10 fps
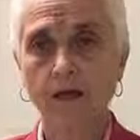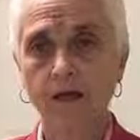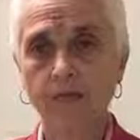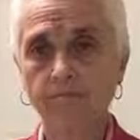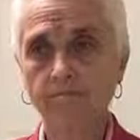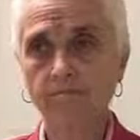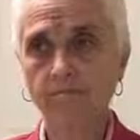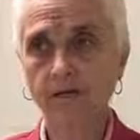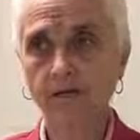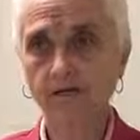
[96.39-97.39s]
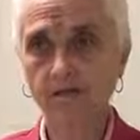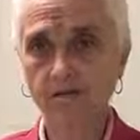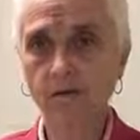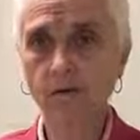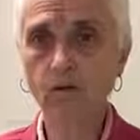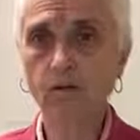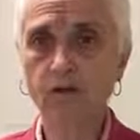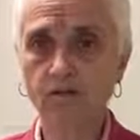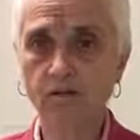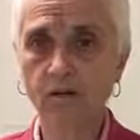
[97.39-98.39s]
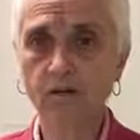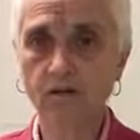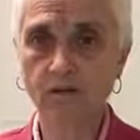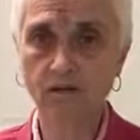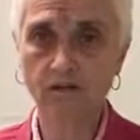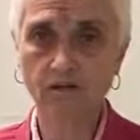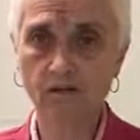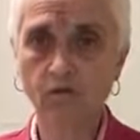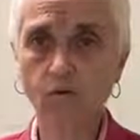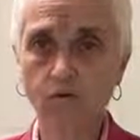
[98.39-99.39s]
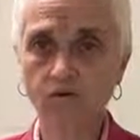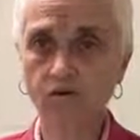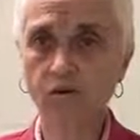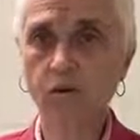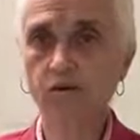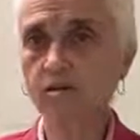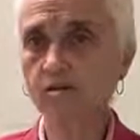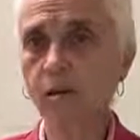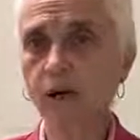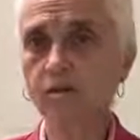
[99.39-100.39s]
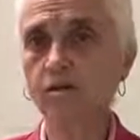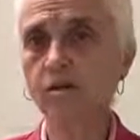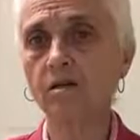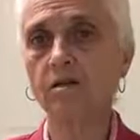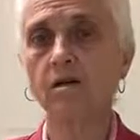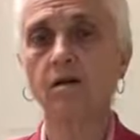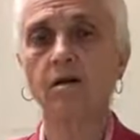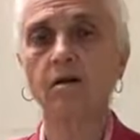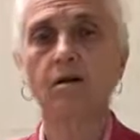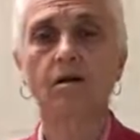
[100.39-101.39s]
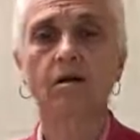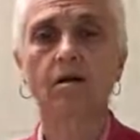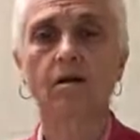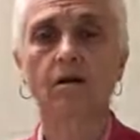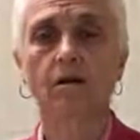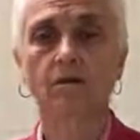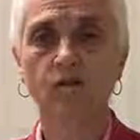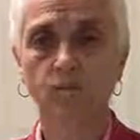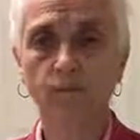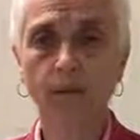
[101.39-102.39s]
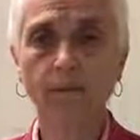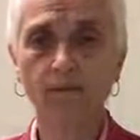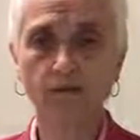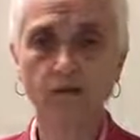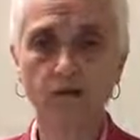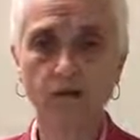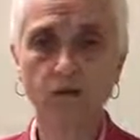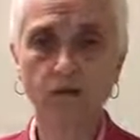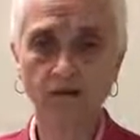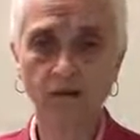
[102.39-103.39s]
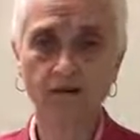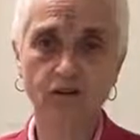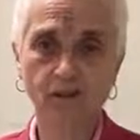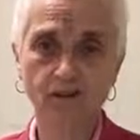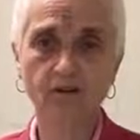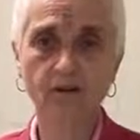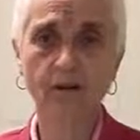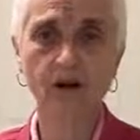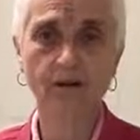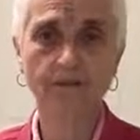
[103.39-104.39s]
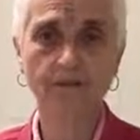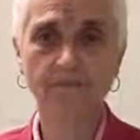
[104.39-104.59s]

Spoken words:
He did similar austerities to Gaurakishore Das Babaji. That's what Babaji's do, is they chant a lot.